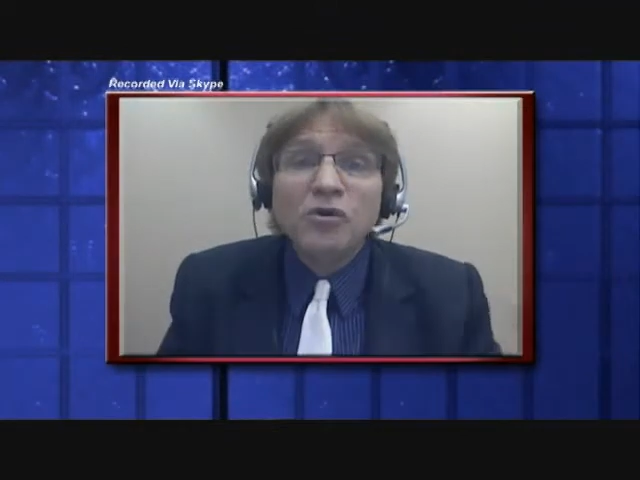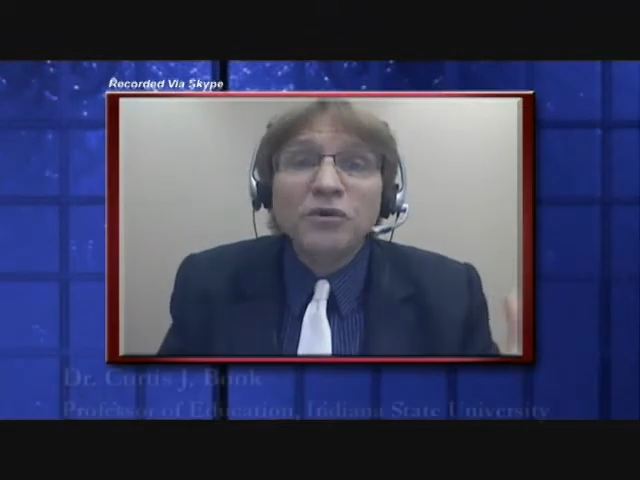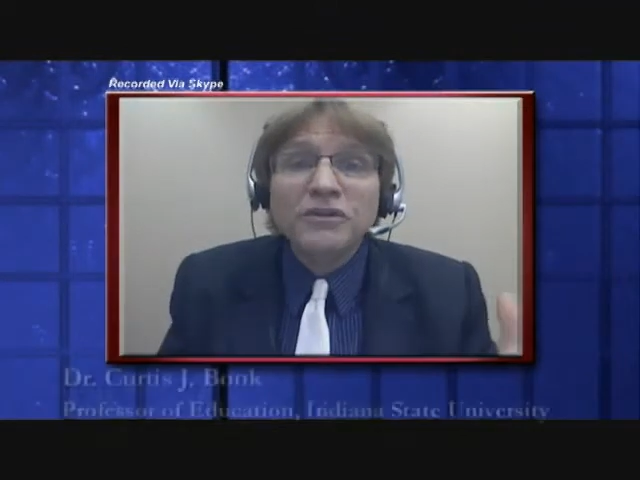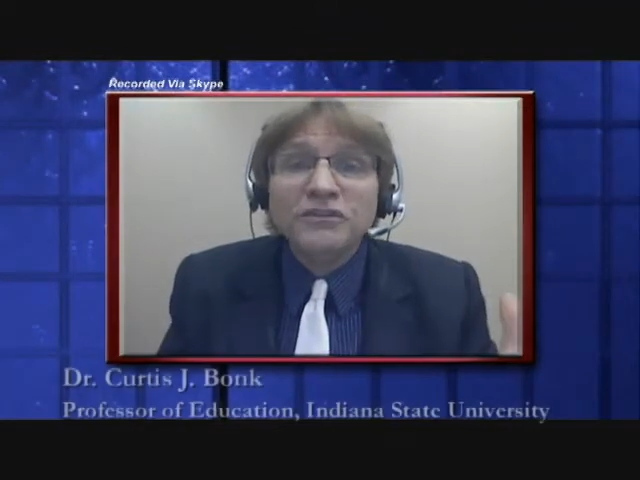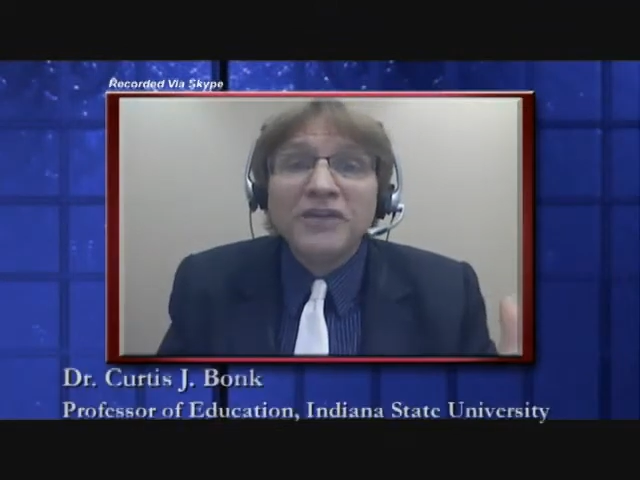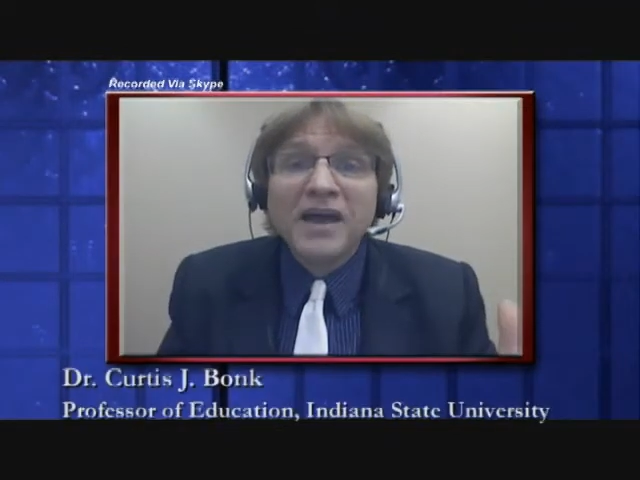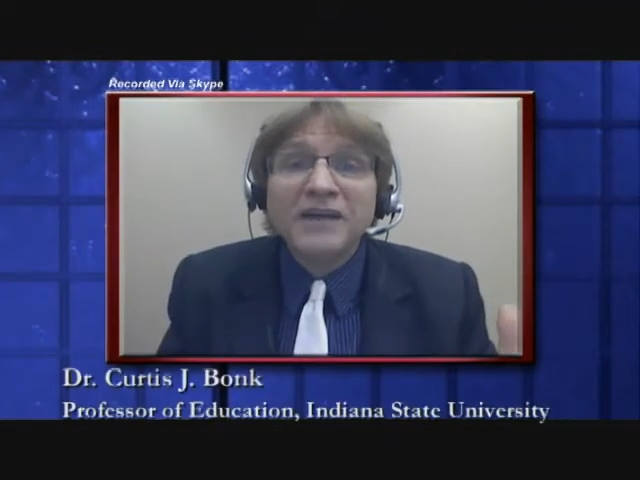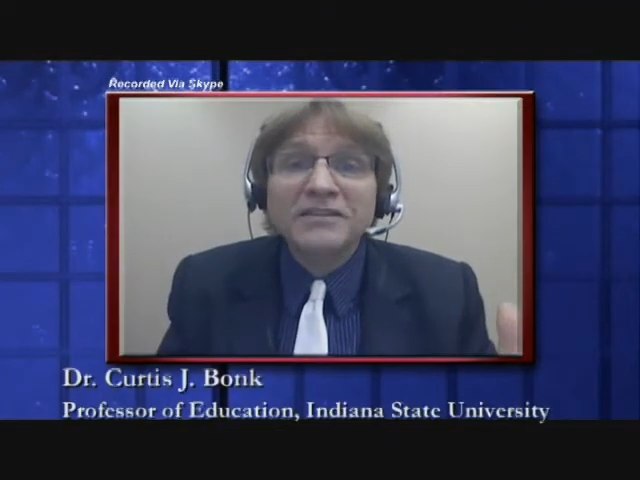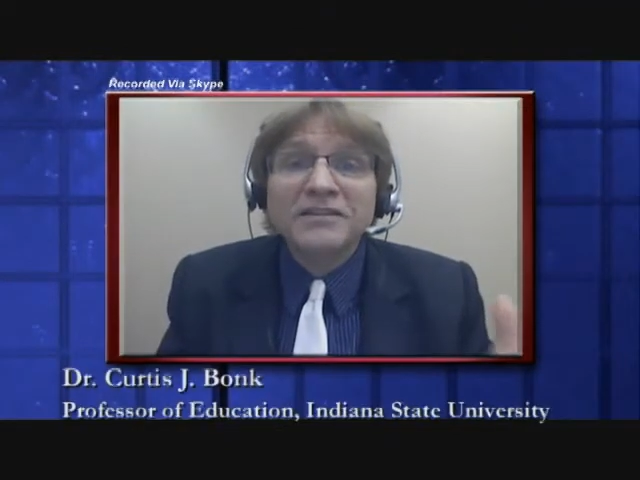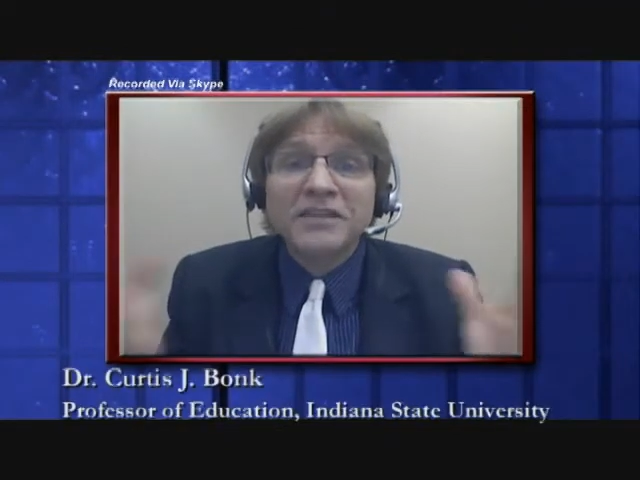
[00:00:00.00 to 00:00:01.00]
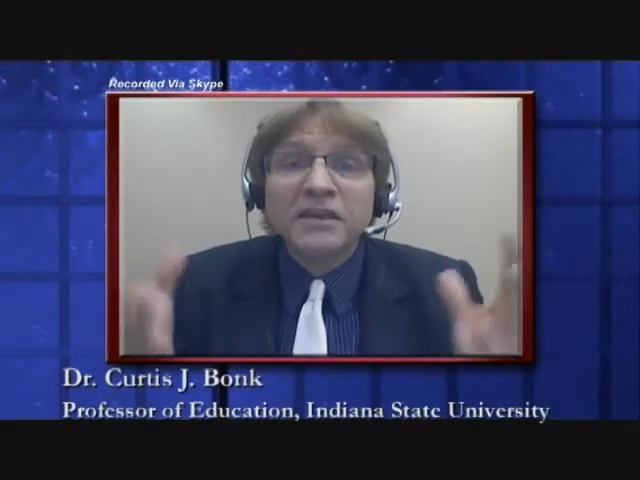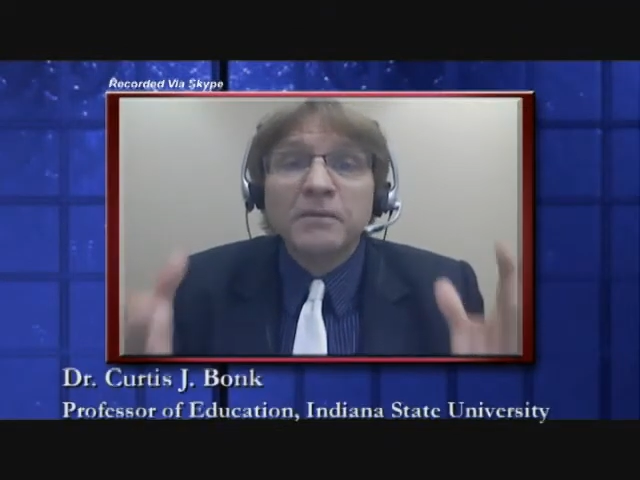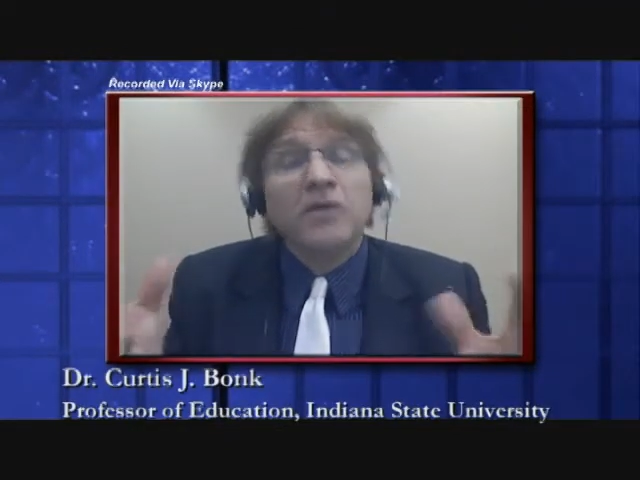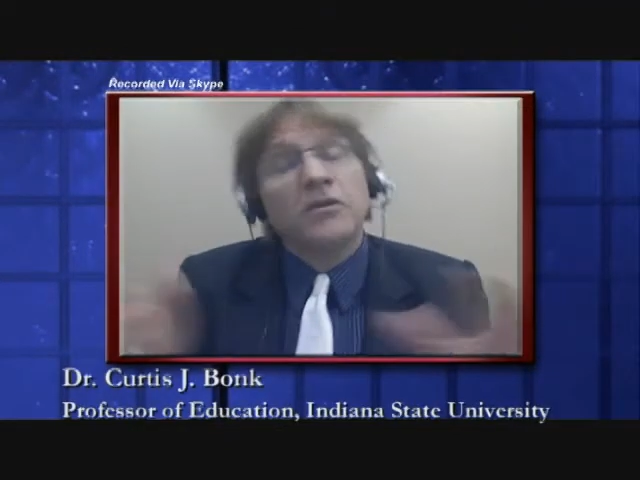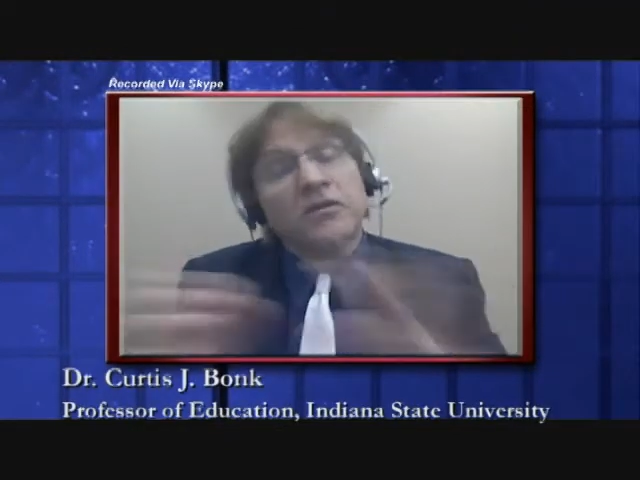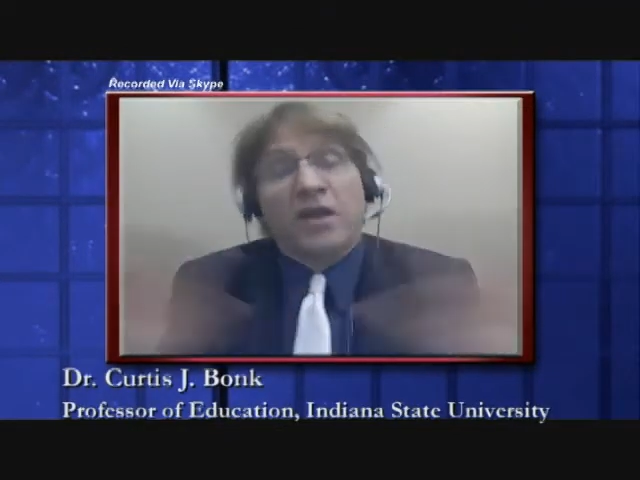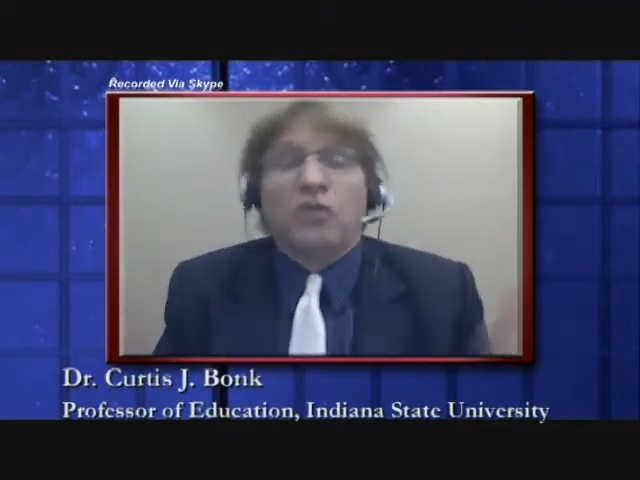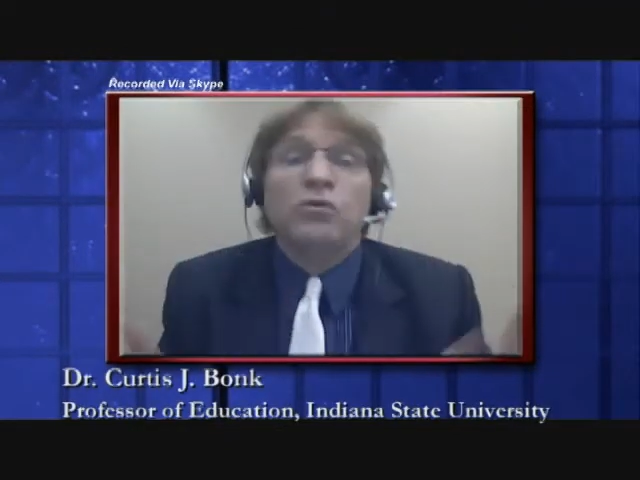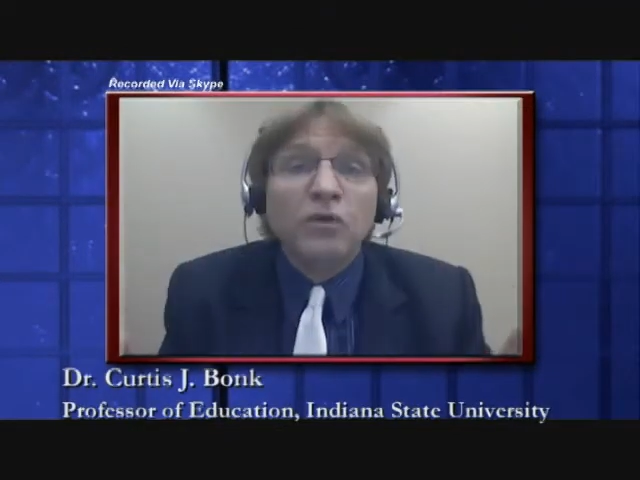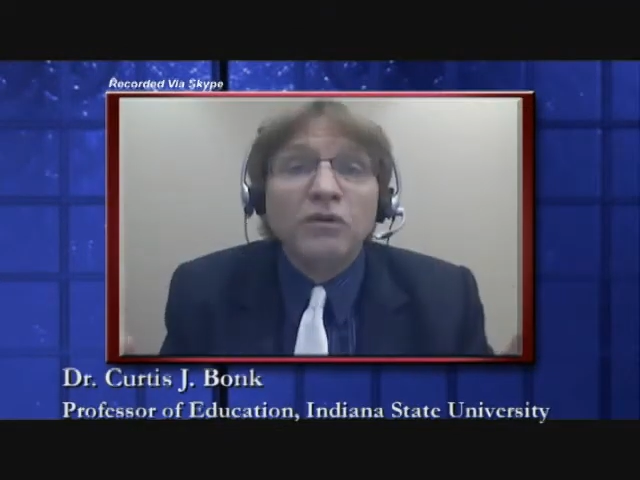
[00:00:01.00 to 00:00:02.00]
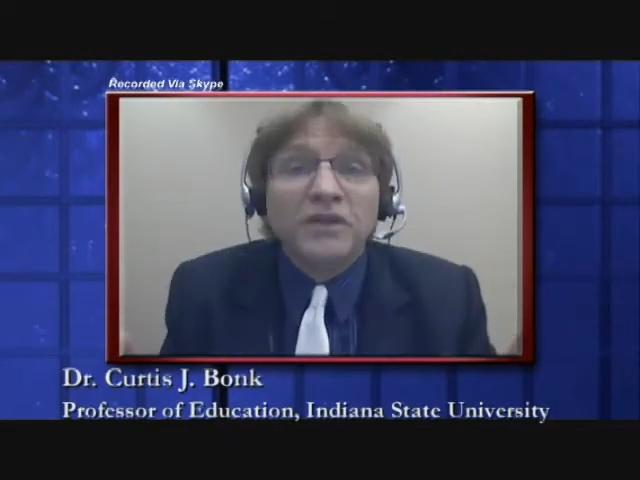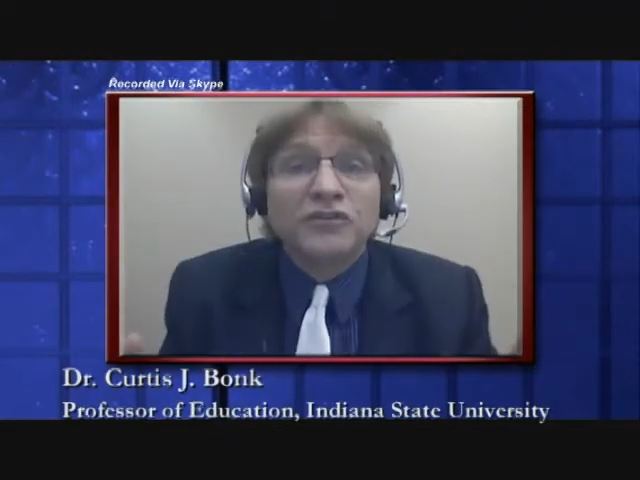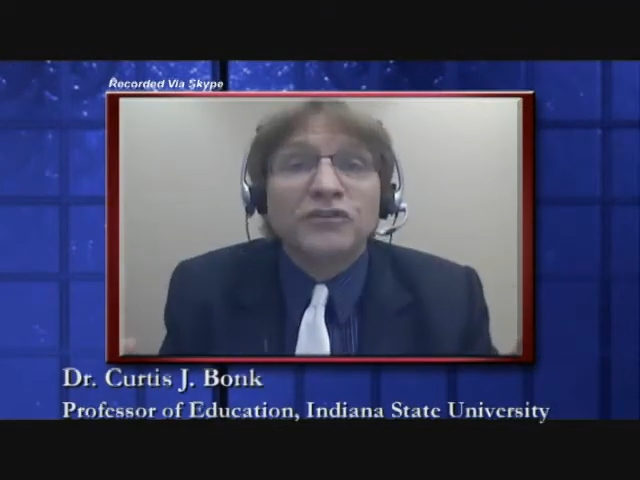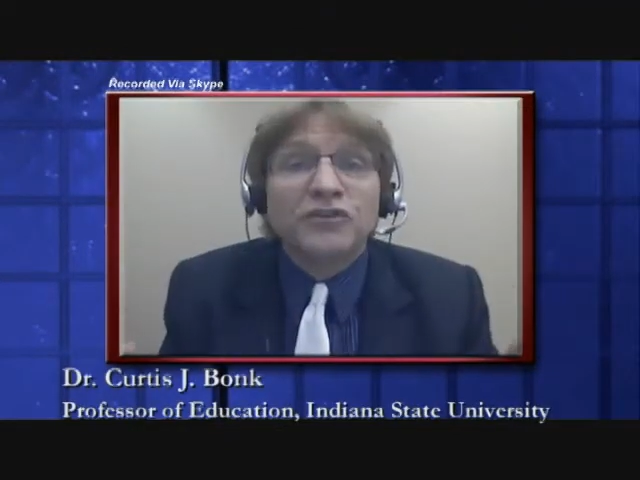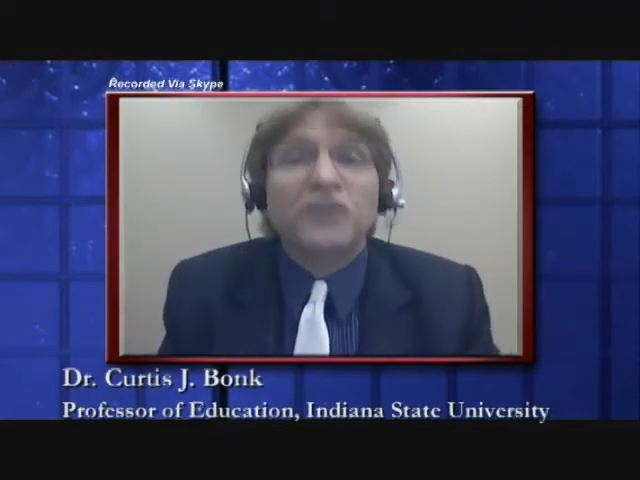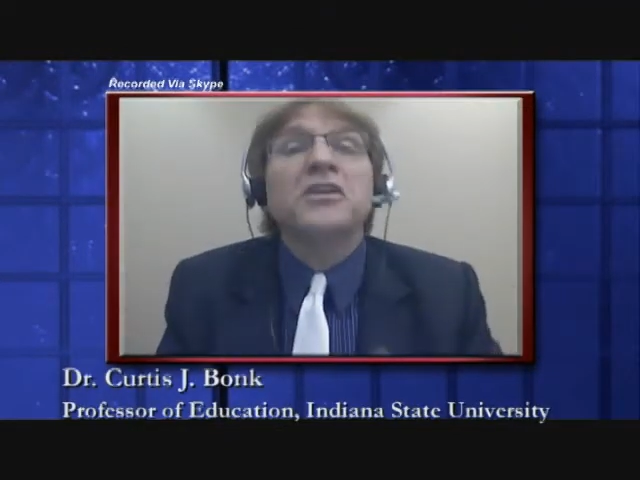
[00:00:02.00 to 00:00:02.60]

cool is that to think about? And it's not cool necessarily,